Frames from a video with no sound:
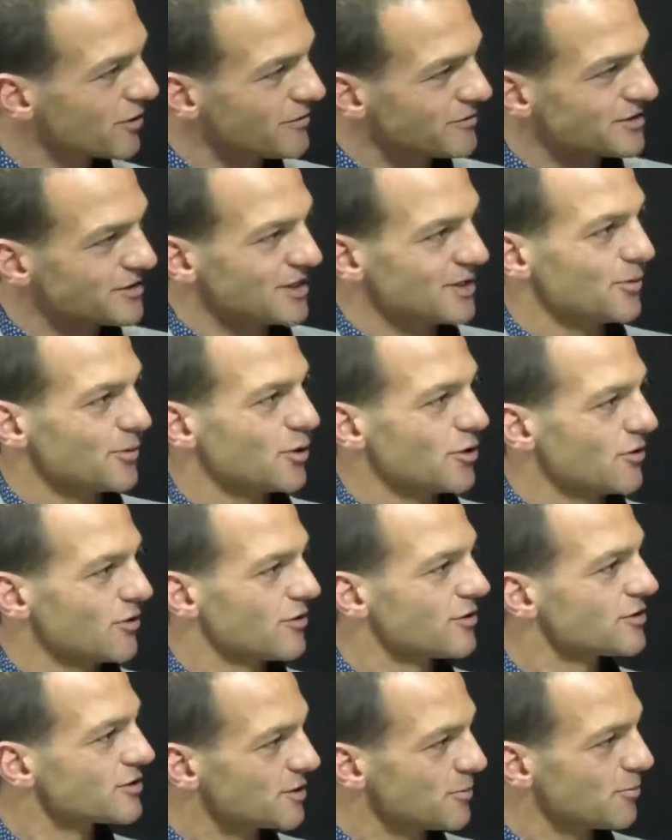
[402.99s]
Previously we
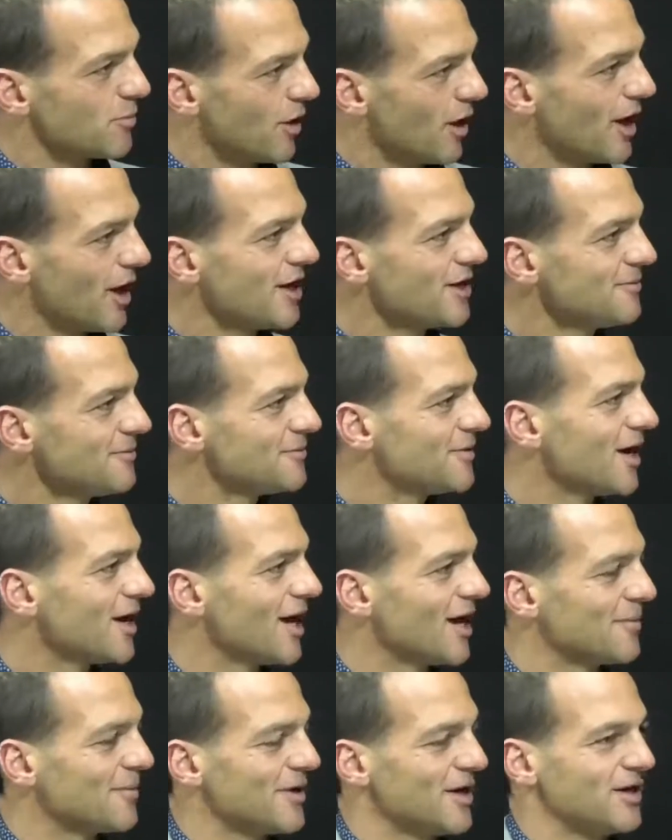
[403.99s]
were a supplier,
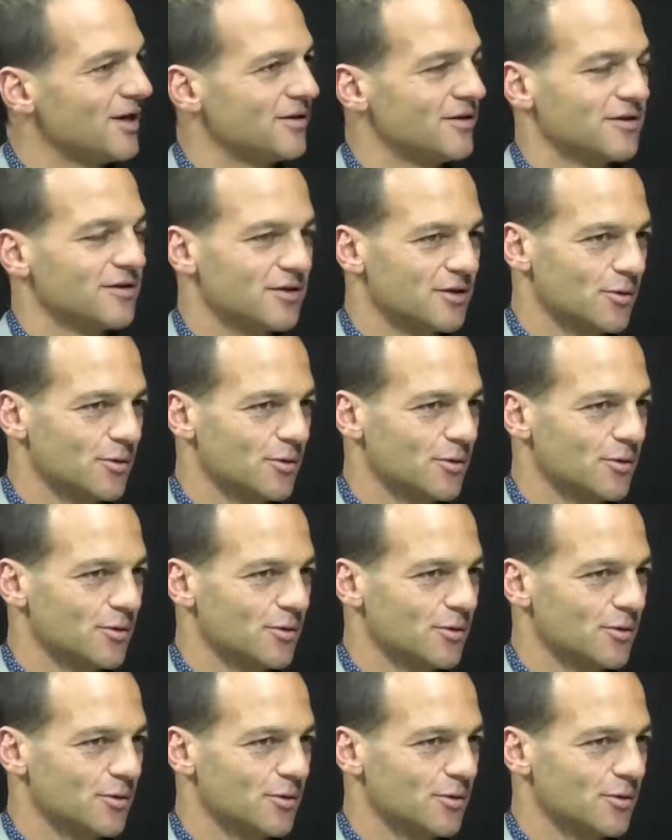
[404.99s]
and